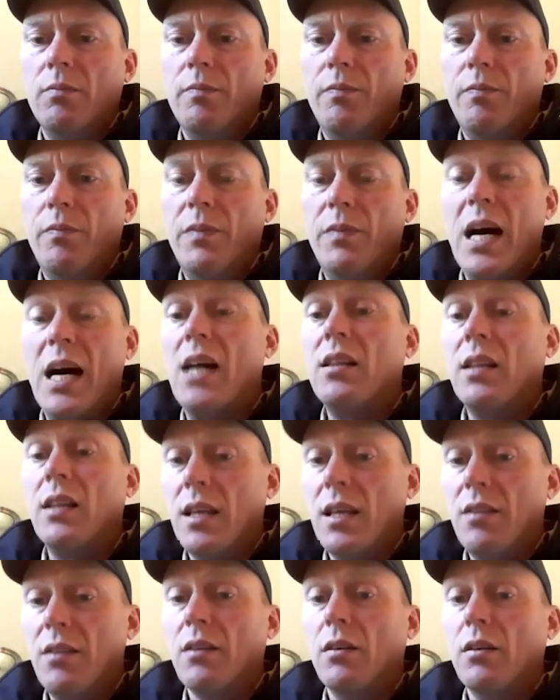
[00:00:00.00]

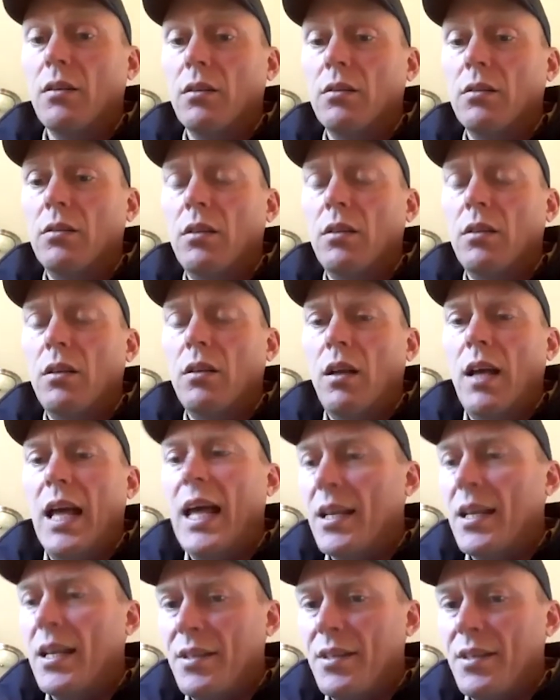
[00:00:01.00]
non-lethal
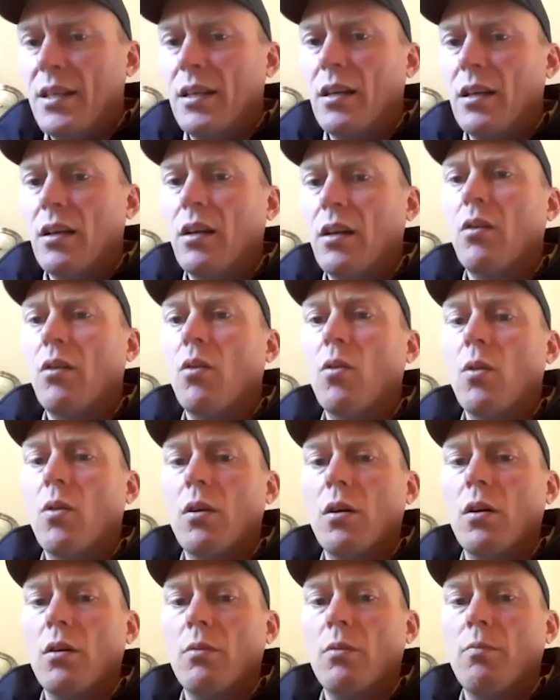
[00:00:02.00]
hazing
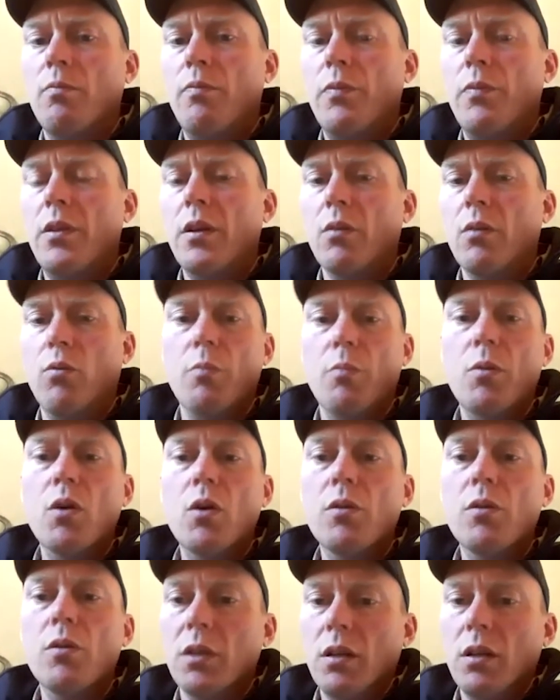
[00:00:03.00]
or the
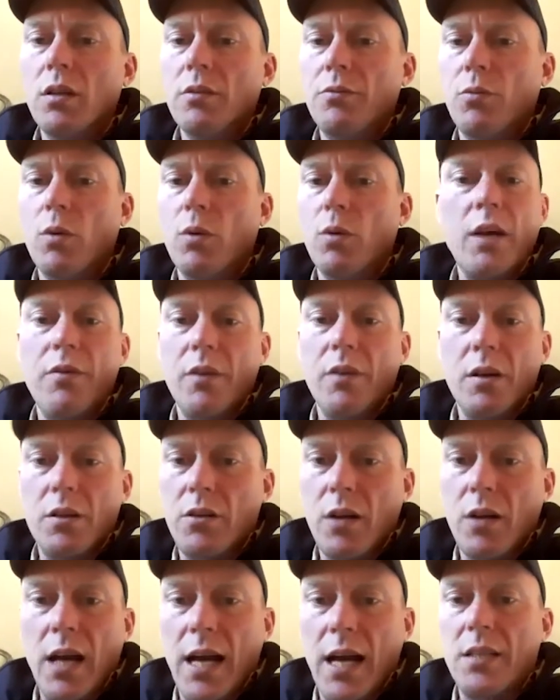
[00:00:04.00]
removal of whatever
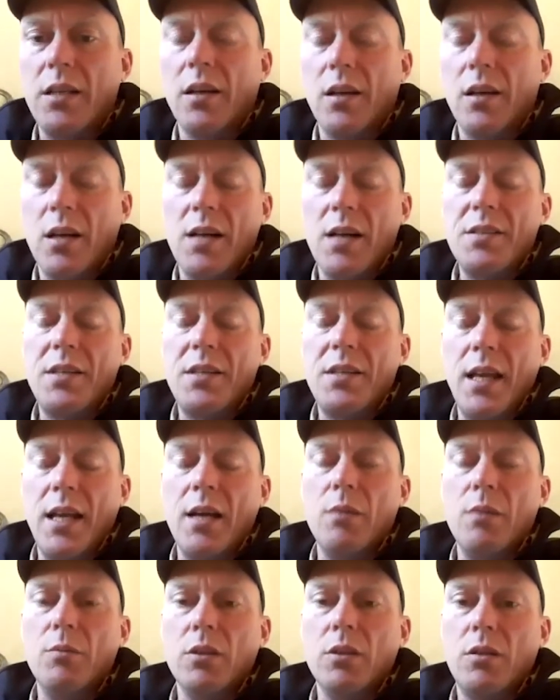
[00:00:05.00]
attractant caused the
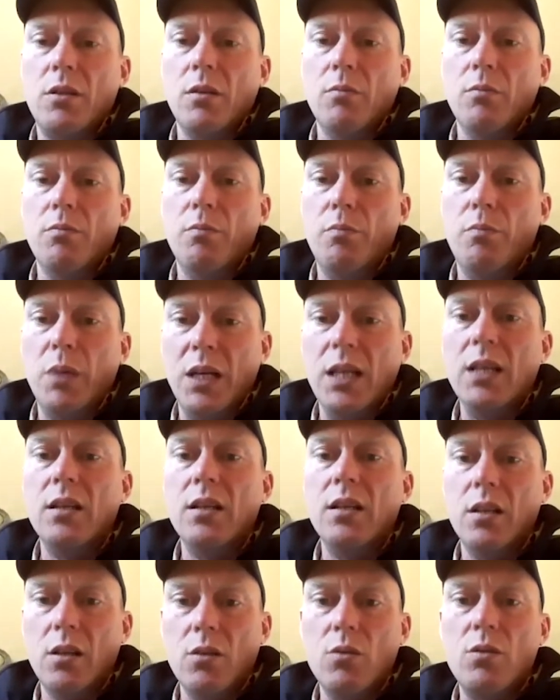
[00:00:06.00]
animal to begin to
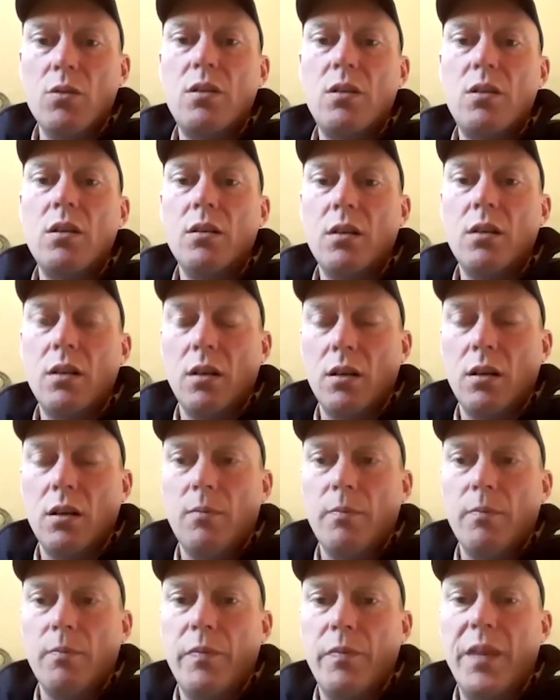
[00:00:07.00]
use
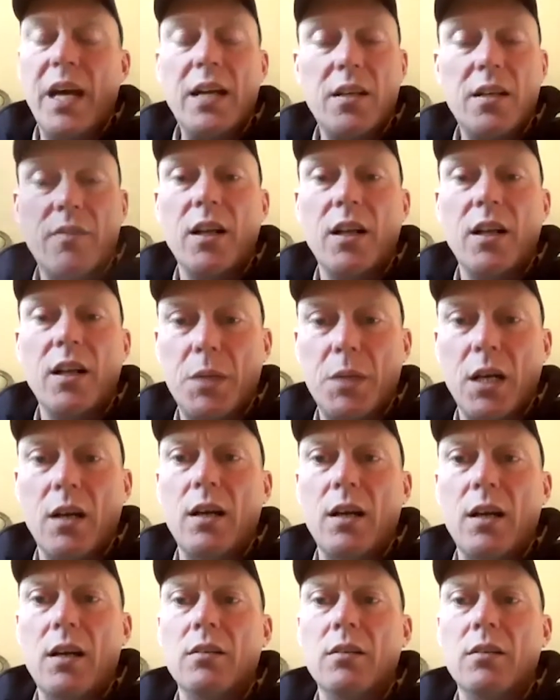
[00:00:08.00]
that developed
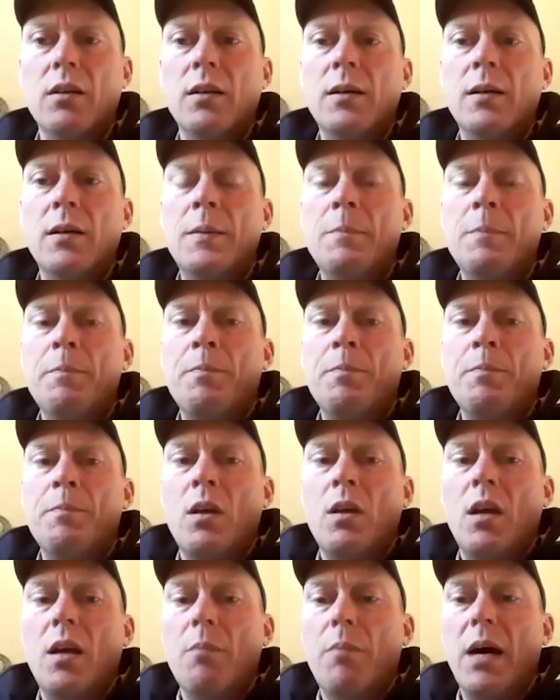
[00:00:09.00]
area.
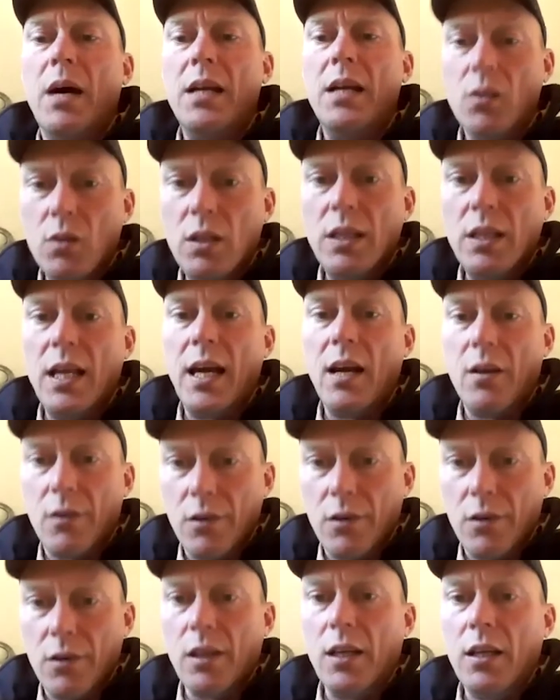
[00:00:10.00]
And by doing that
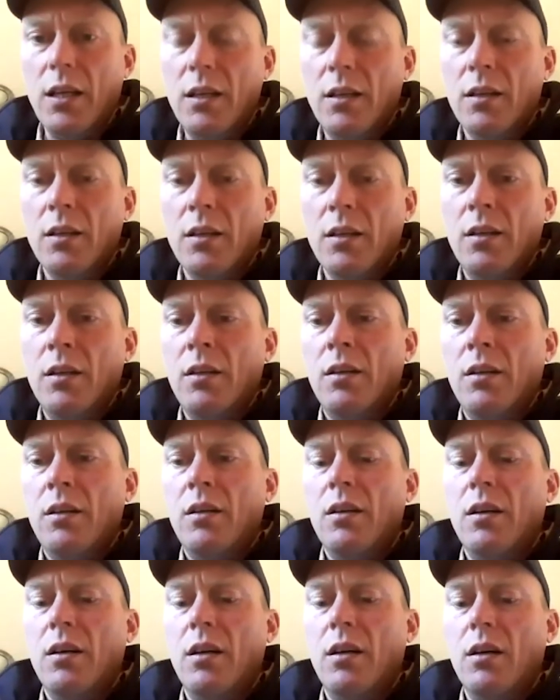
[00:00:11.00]
early,
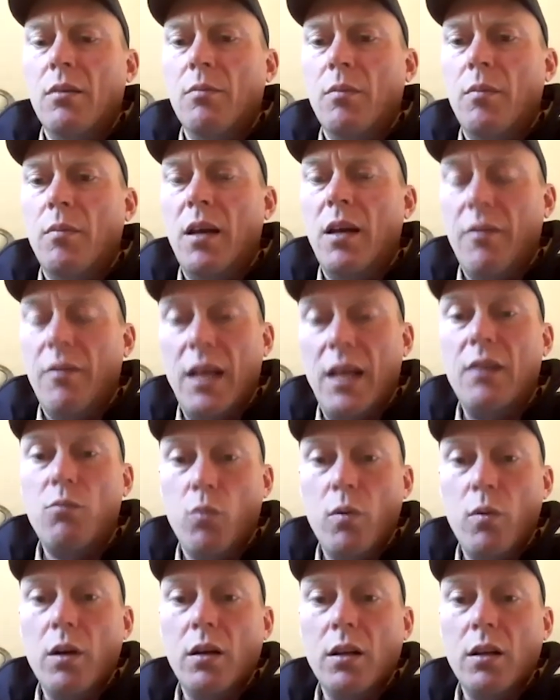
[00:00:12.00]
have had
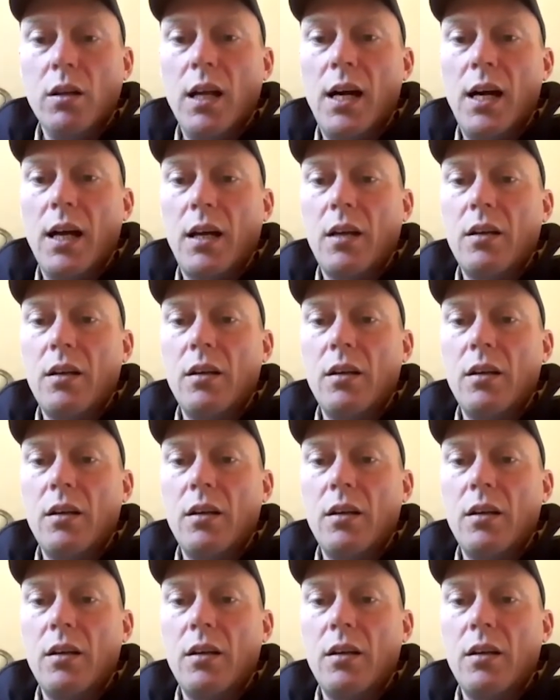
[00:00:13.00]
real good luck